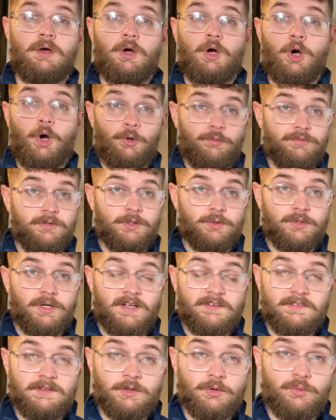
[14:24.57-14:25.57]
Hopefully you
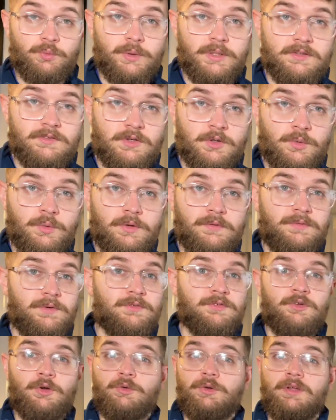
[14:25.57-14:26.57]
guys had a good week too. If you've
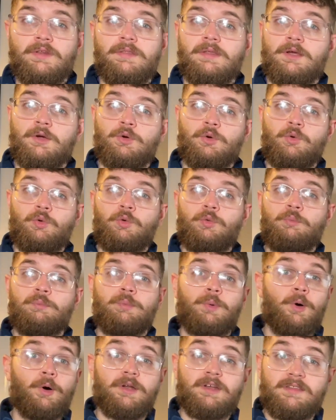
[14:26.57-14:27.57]
sold anything cool,
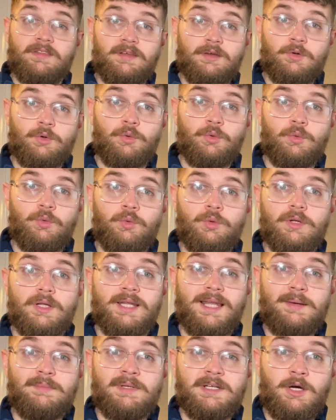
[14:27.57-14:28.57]
bought anything cool,
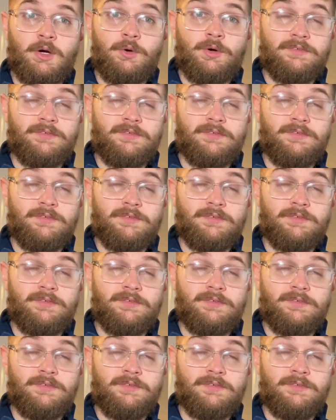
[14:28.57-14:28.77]
let me know.